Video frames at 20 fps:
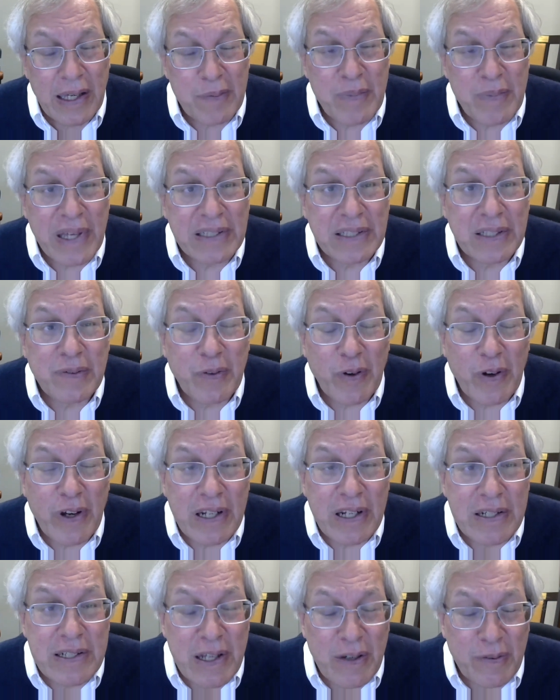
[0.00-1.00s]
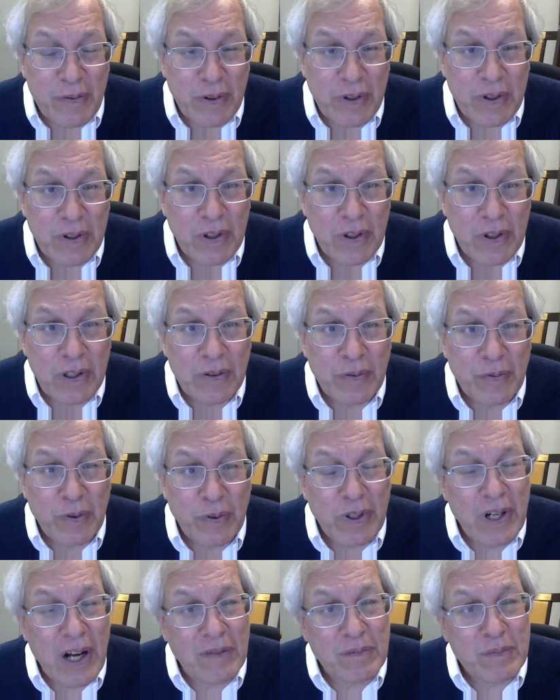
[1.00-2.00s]
it makes it very difficult
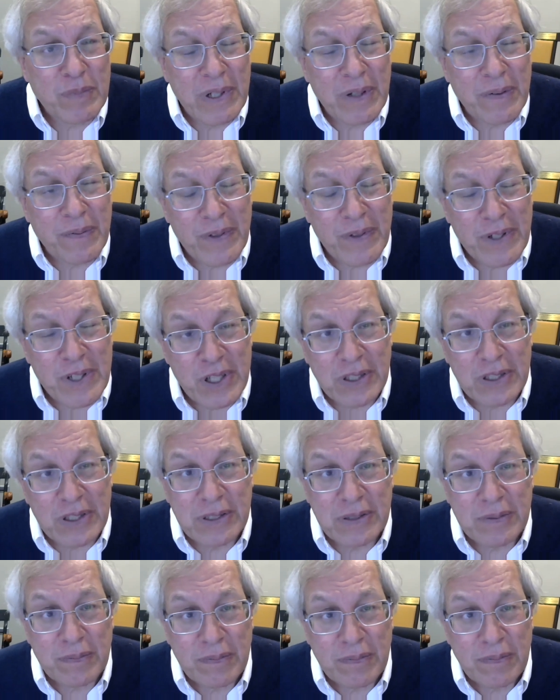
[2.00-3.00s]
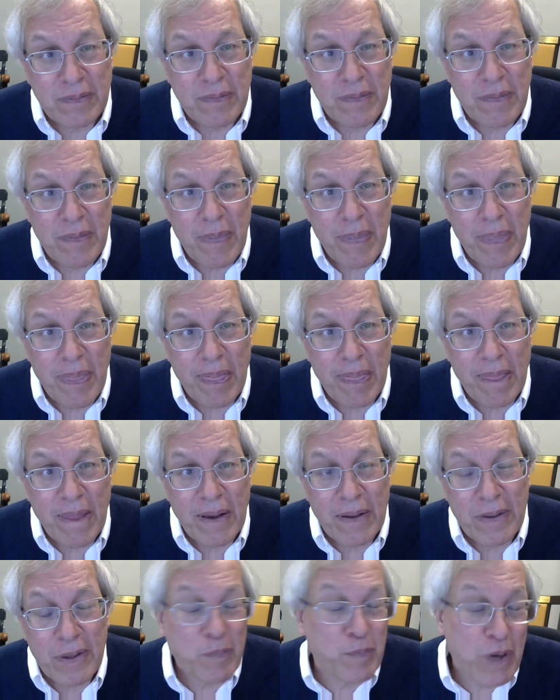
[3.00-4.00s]
for government officials,
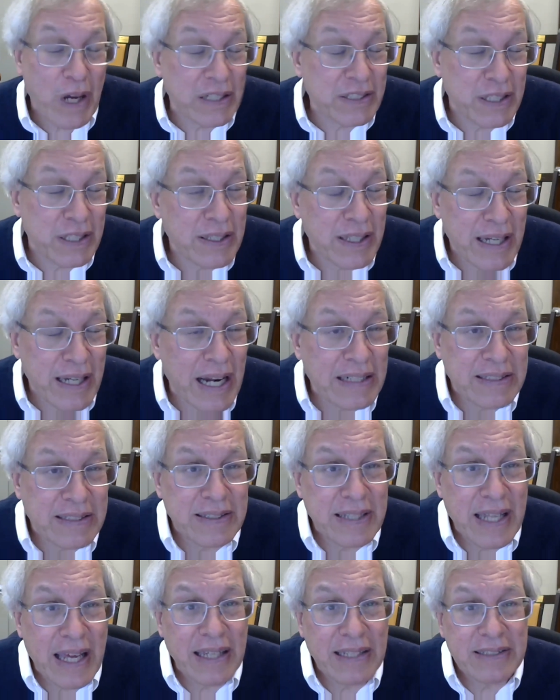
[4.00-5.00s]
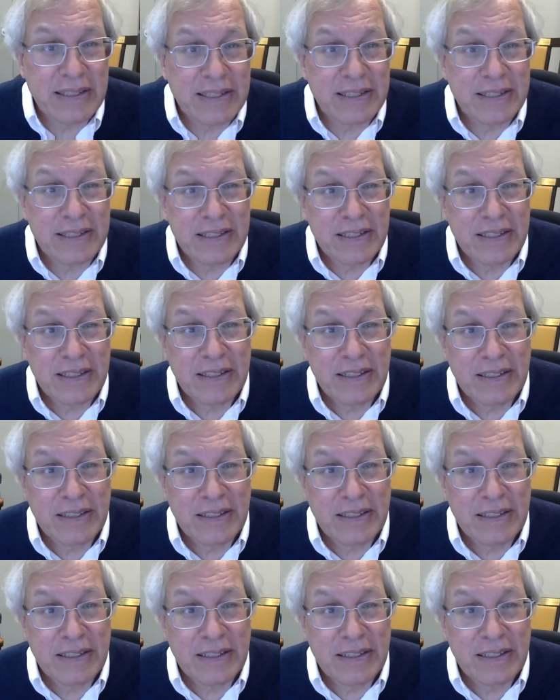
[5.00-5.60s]
the President of the United States,